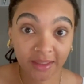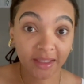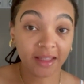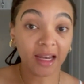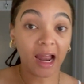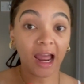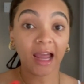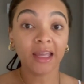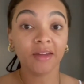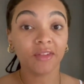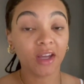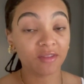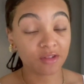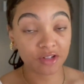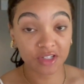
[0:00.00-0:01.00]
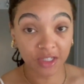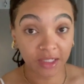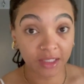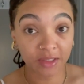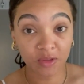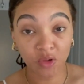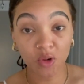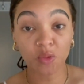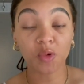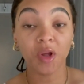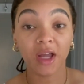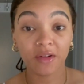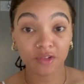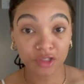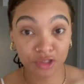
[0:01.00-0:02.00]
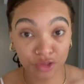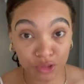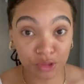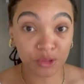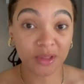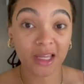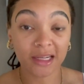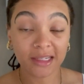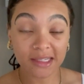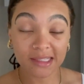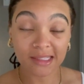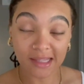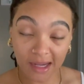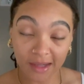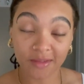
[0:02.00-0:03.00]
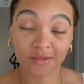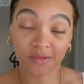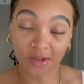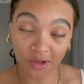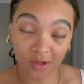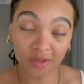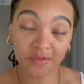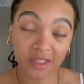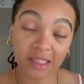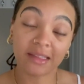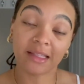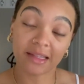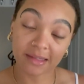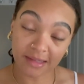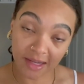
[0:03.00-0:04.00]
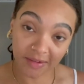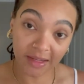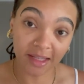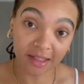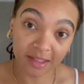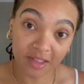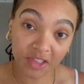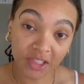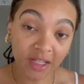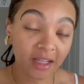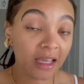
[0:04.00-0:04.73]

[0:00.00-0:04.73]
that I have ever done or will ever do that does not involve a laid down edge.